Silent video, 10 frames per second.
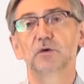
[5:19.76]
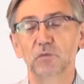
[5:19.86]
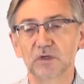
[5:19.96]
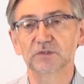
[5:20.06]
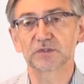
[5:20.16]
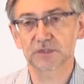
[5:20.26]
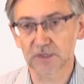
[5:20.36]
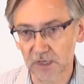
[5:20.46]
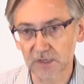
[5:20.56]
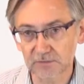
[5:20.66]
will
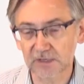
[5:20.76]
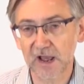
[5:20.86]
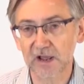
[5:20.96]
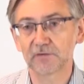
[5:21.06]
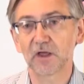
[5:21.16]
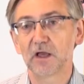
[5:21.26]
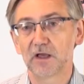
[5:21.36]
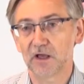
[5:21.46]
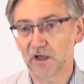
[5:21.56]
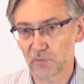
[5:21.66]
slow down
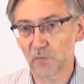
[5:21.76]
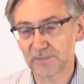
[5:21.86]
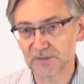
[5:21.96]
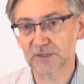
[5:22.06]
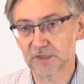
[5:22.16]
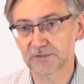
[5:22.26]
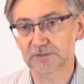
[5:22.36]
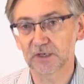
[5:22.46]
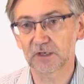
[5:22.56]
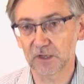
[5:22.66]
a website
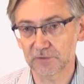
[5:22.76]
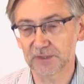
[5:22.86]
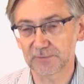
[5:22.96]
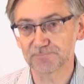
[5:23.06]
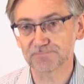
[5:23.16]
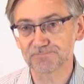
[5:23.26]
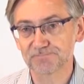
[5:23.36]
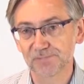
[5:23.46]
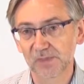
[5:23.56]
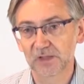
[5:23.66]
loading.
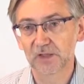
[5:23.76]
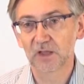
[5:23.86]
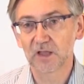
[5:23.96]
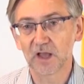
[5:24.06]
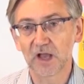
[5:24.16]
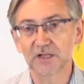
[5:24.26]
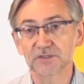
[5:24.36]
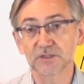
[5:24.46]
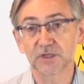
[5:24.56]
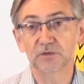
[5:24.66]
And
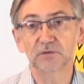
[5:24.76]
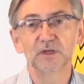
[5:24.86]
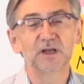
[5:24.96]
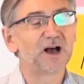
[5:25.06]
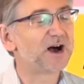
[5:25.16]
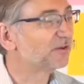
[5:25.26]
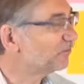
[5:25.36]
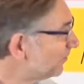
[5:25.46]
so I